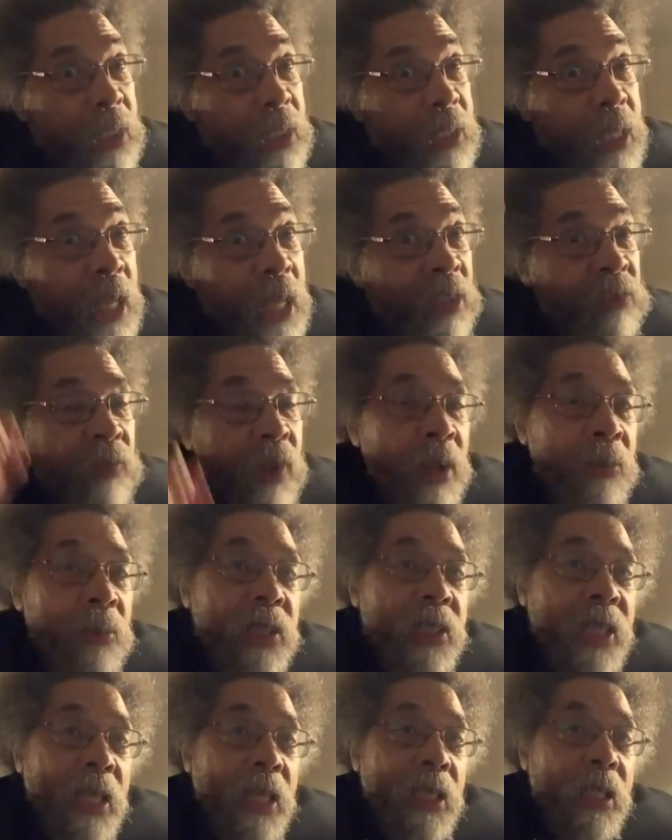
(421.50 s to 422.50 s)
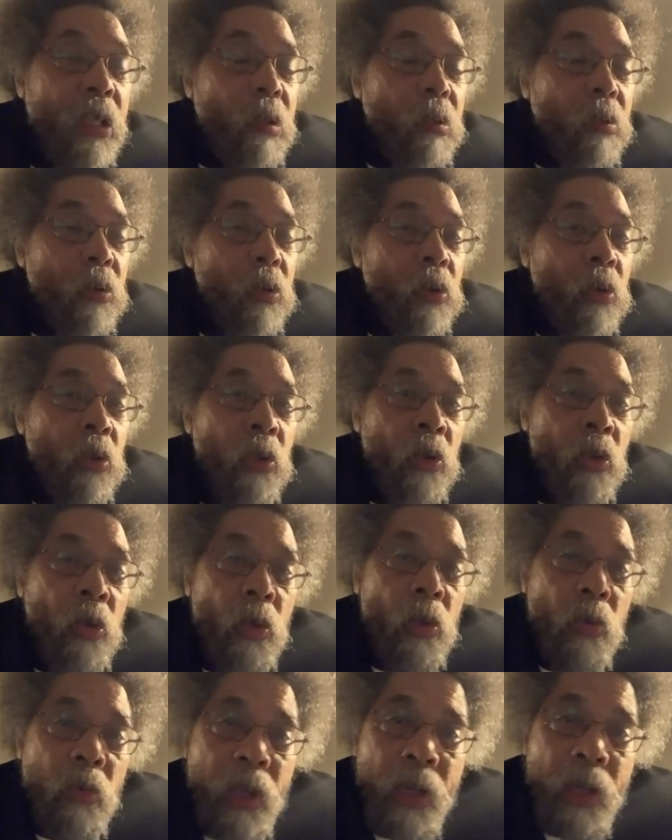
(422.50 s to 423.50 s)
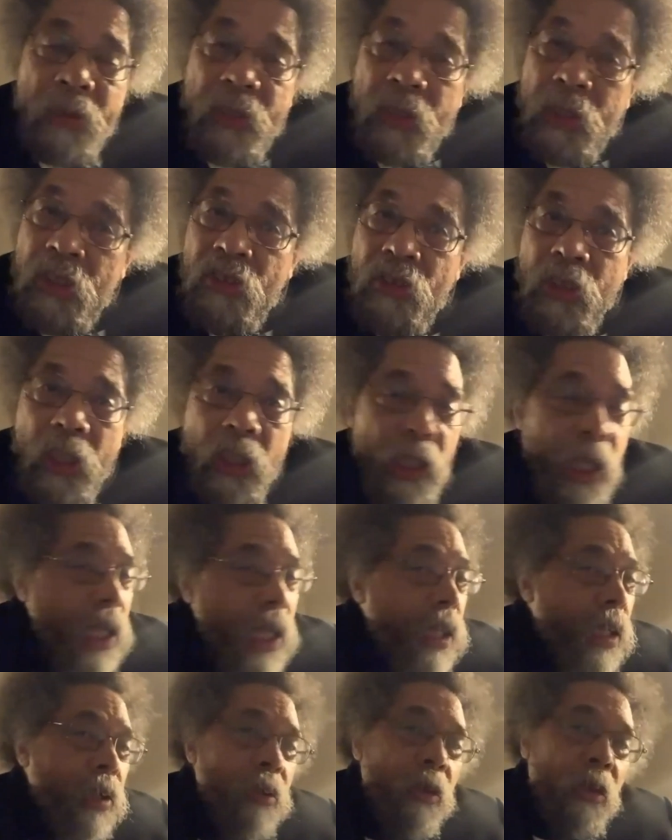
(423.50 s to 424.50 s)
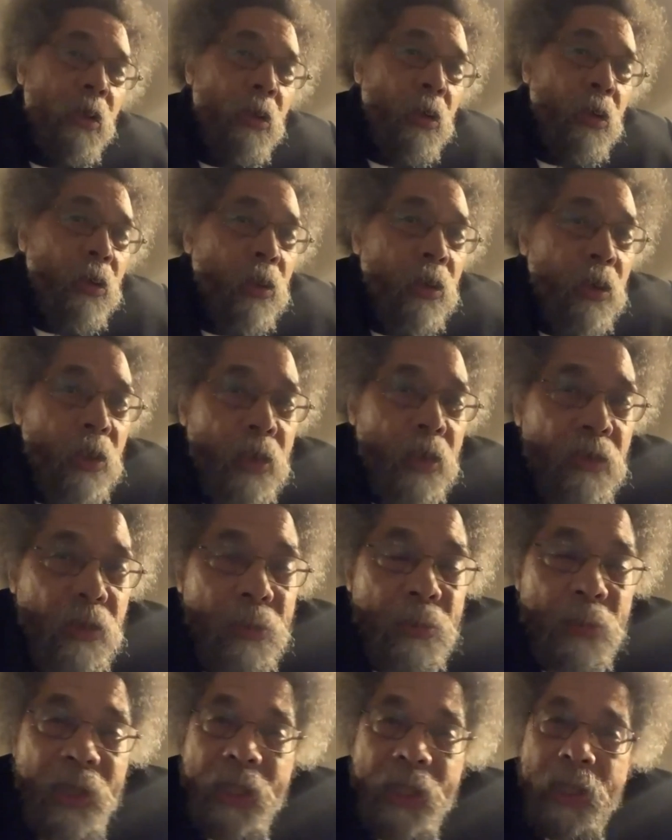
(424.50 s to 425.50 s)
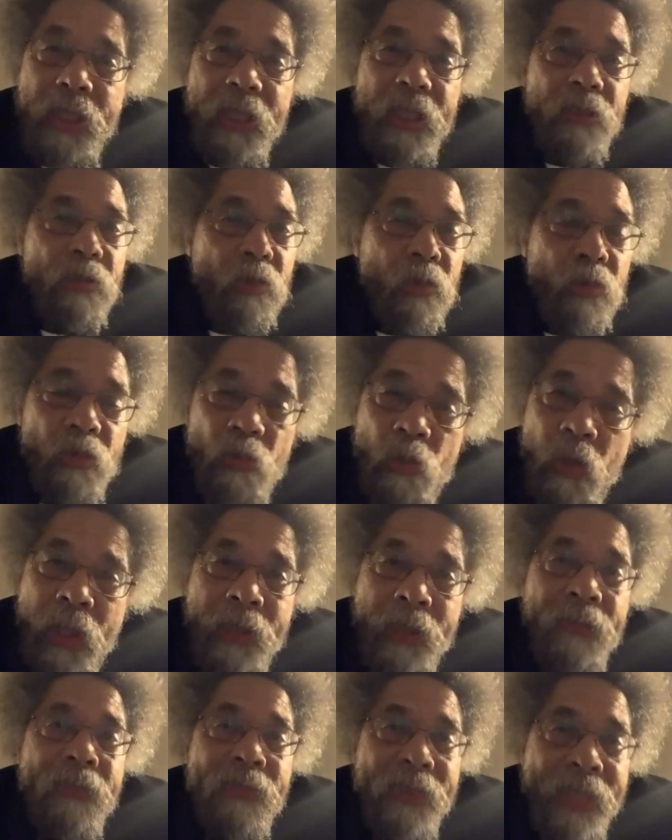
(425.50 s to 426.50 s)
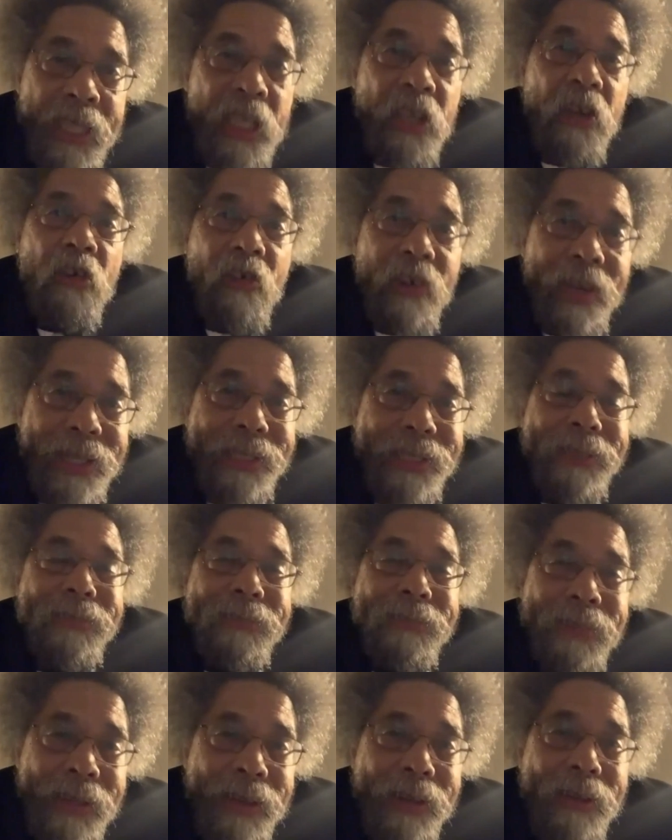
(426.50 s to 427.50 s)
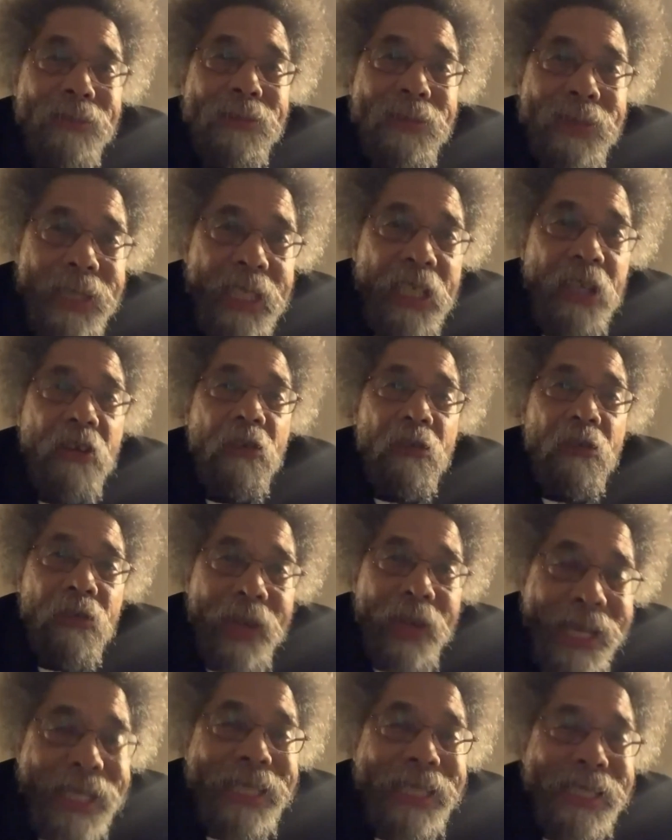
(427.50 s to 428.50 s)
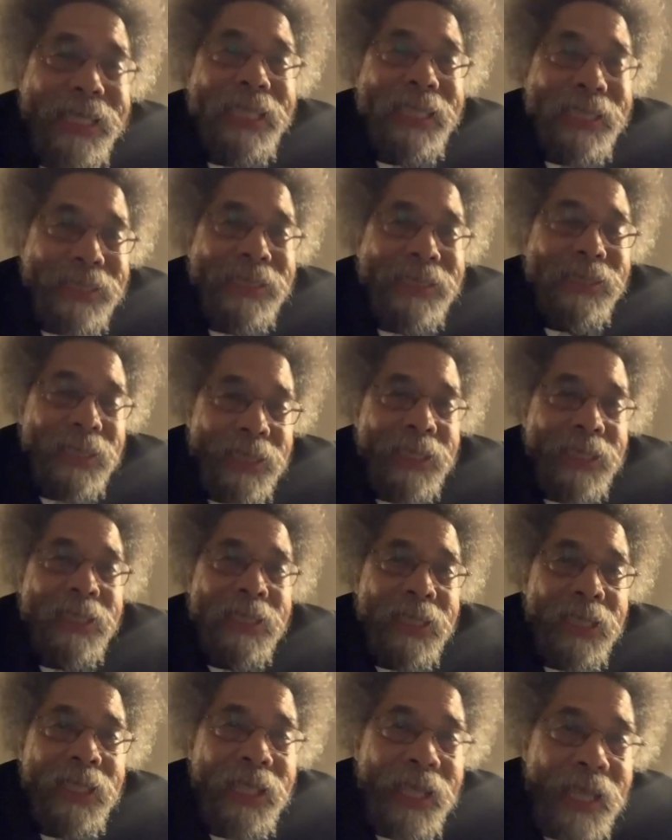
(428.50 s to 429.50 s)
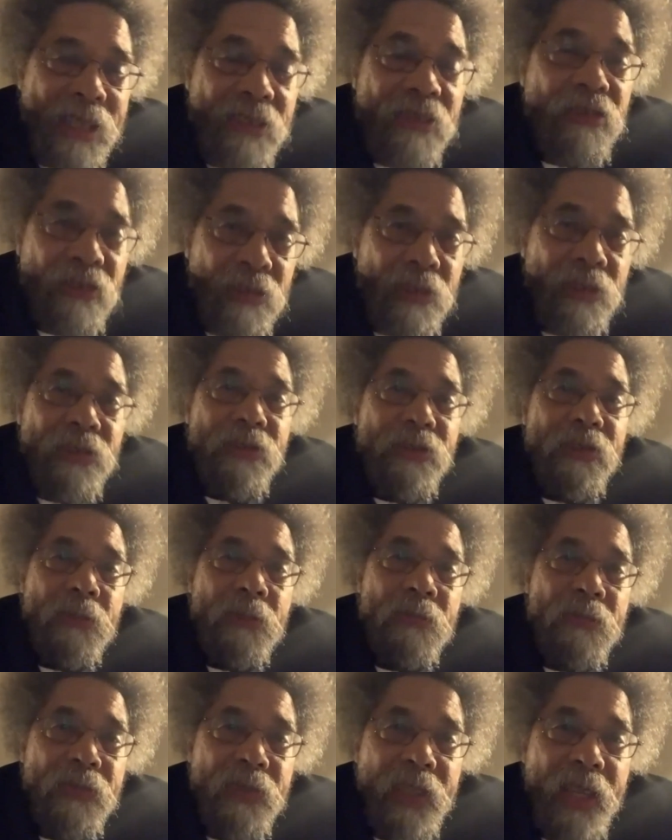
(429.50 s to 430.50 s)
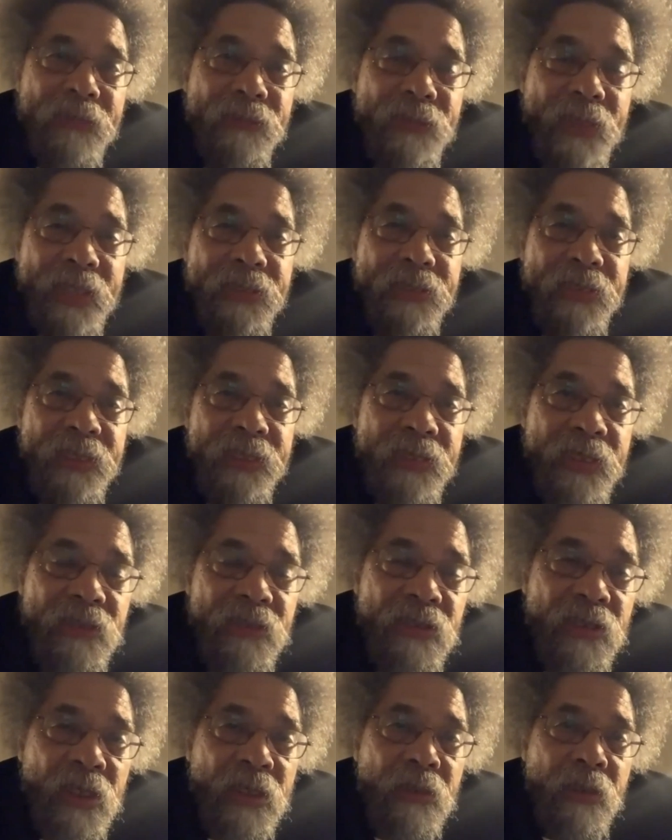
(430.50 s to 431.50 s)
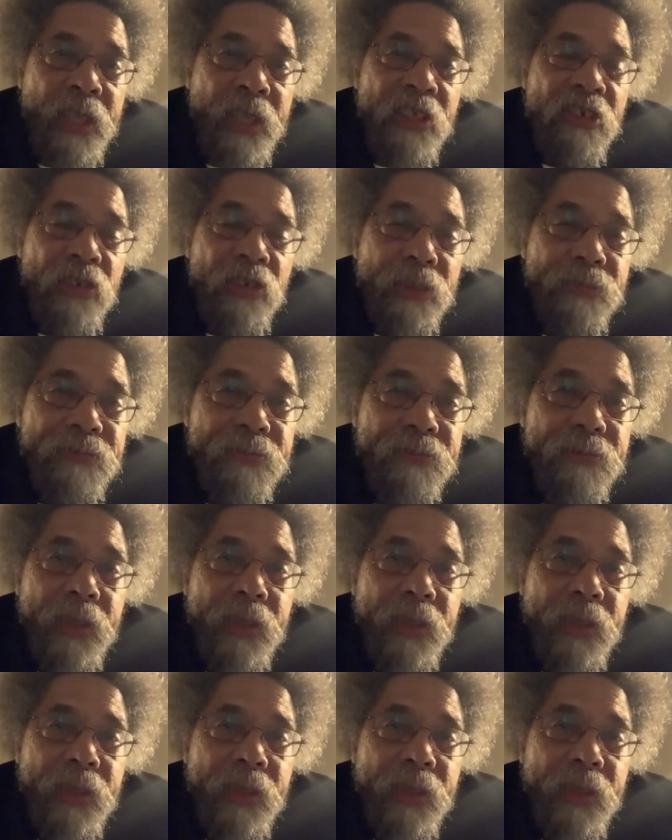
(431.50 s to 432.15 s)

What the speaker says: acknowledge Robin Kelly. Oh, Robin D.G. Kelly. To me, he's one of the greatest of the greatest intellectuals of not just his generation,